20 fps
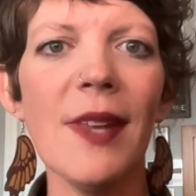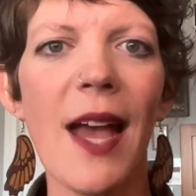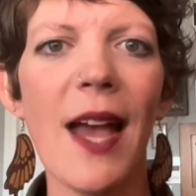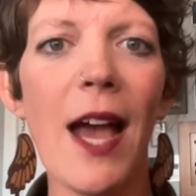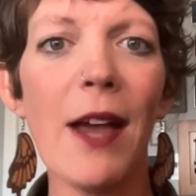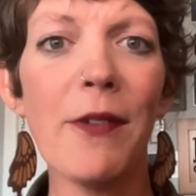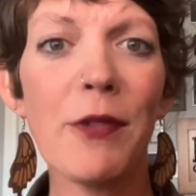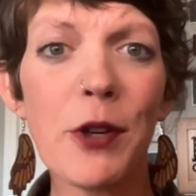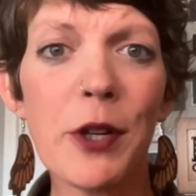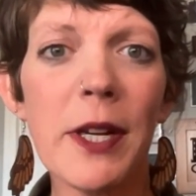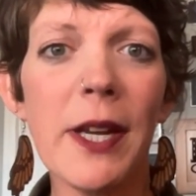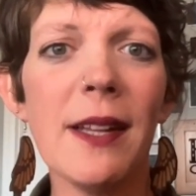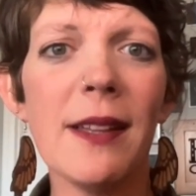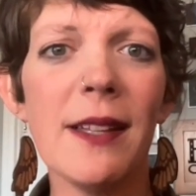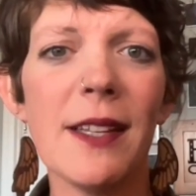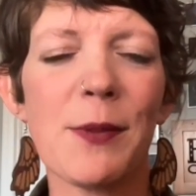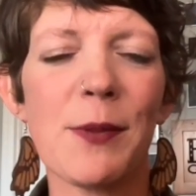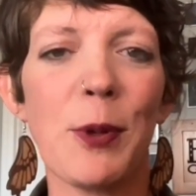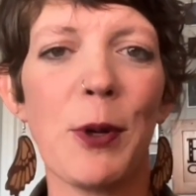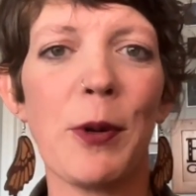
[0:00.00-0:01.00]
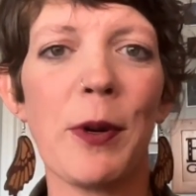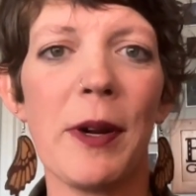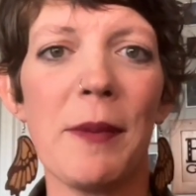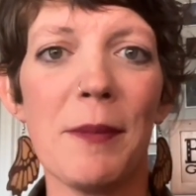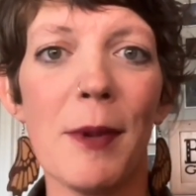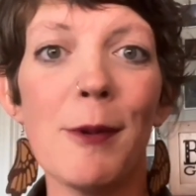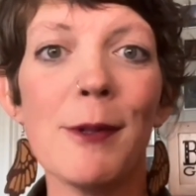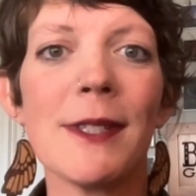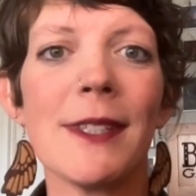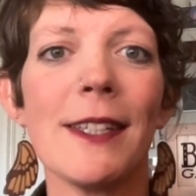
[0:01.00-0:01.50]
I've created this program
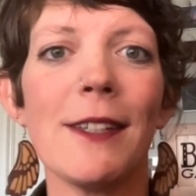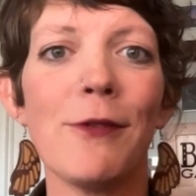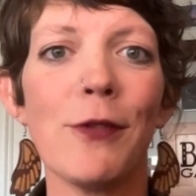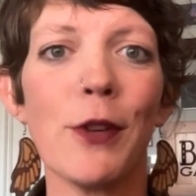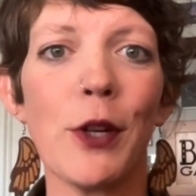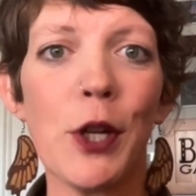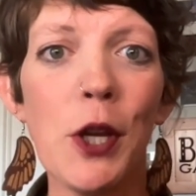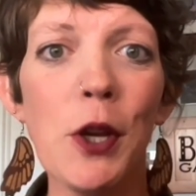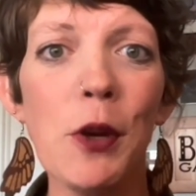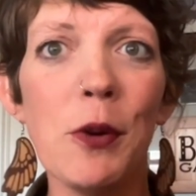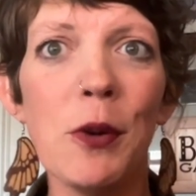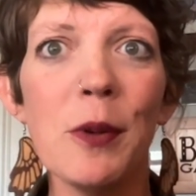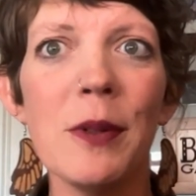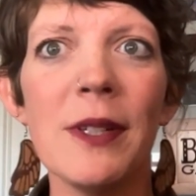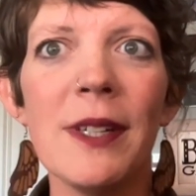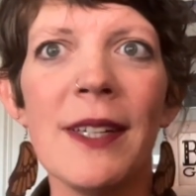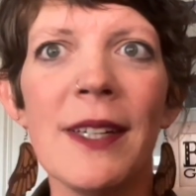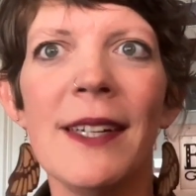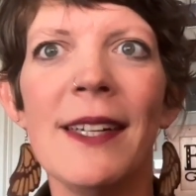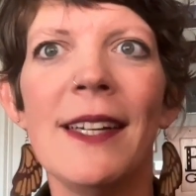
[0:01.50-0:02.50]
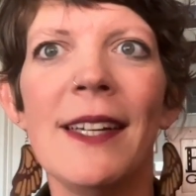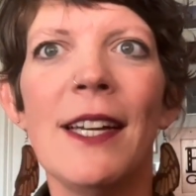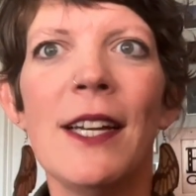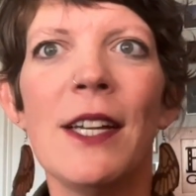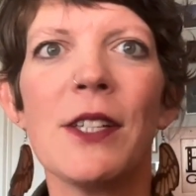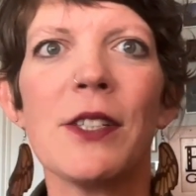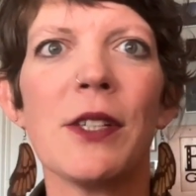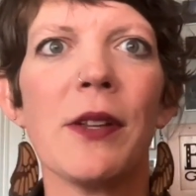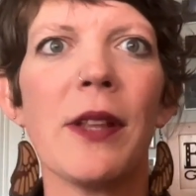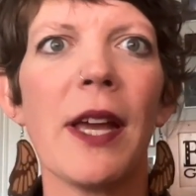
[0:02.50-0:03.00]
mostly for you
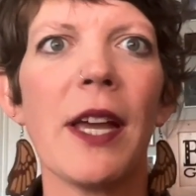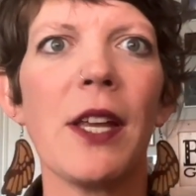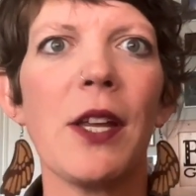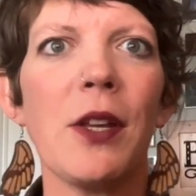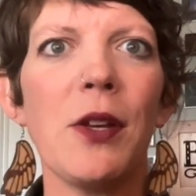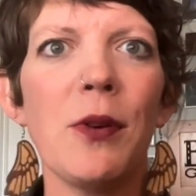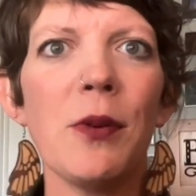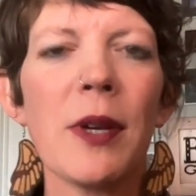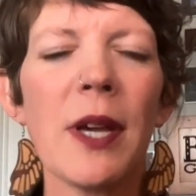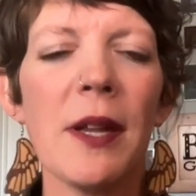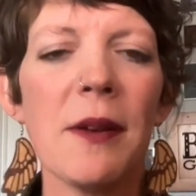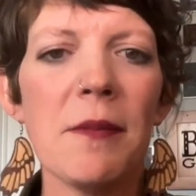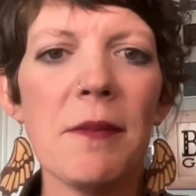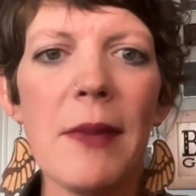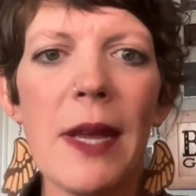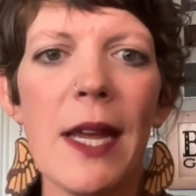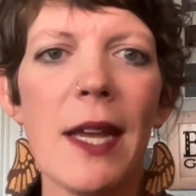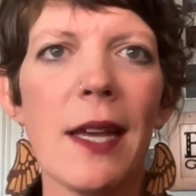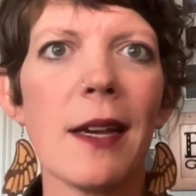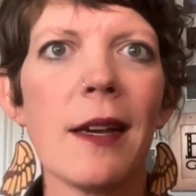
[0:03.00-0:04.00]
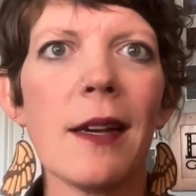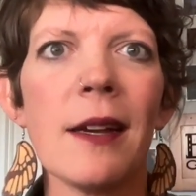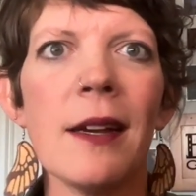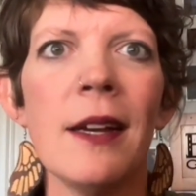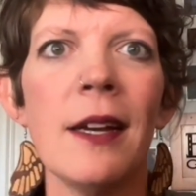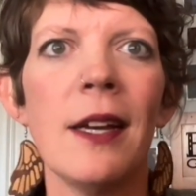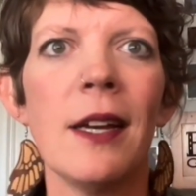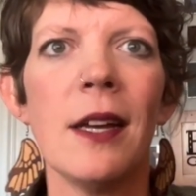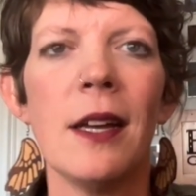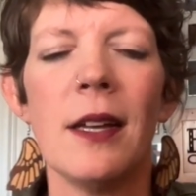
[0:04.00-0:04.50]
so that you can make
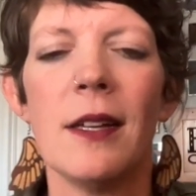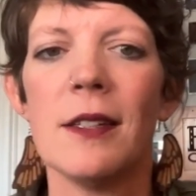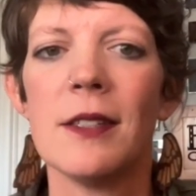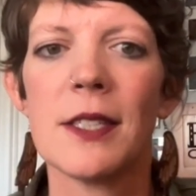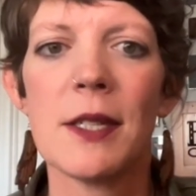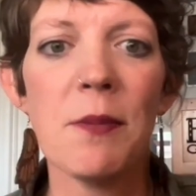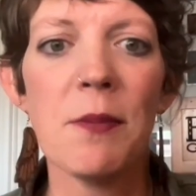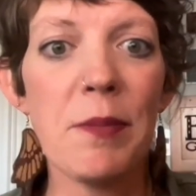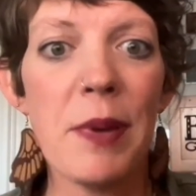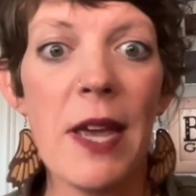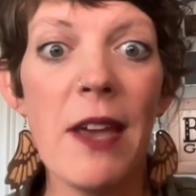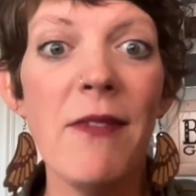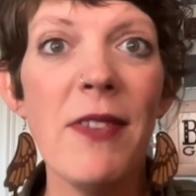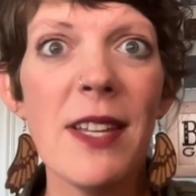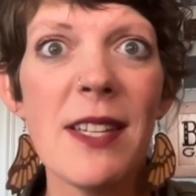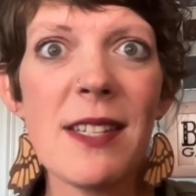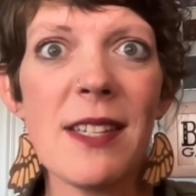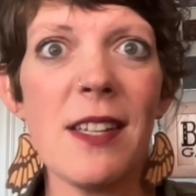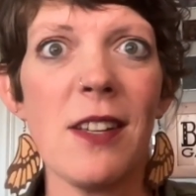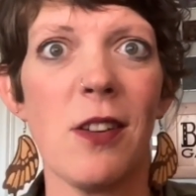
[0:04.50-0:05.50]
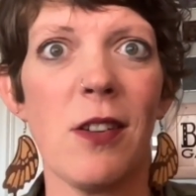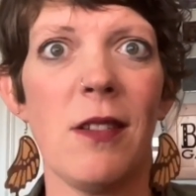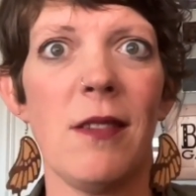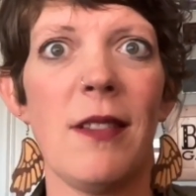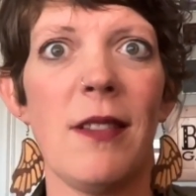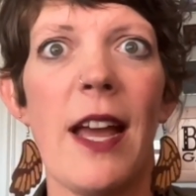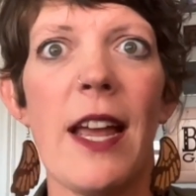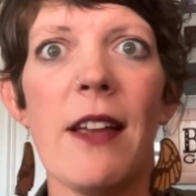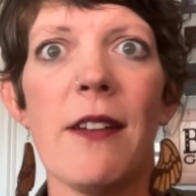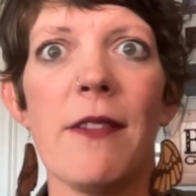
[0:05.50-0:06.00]
some pivots in your
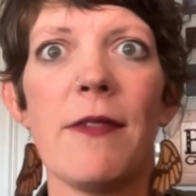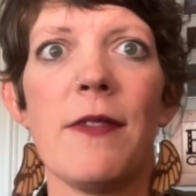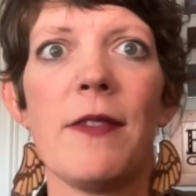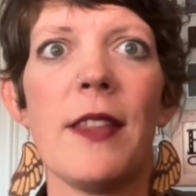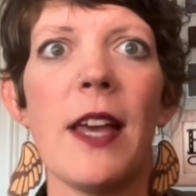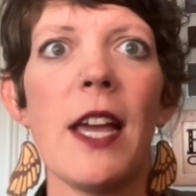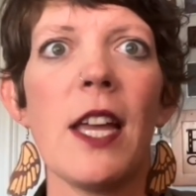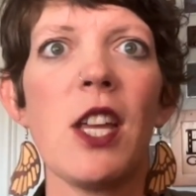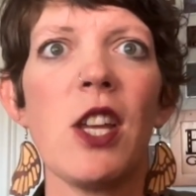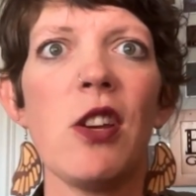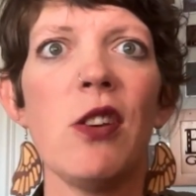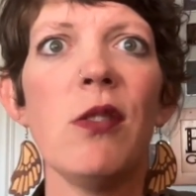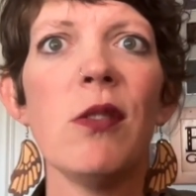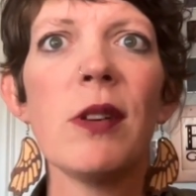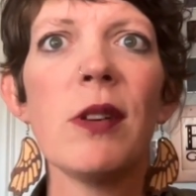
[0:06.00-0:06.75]
life, that you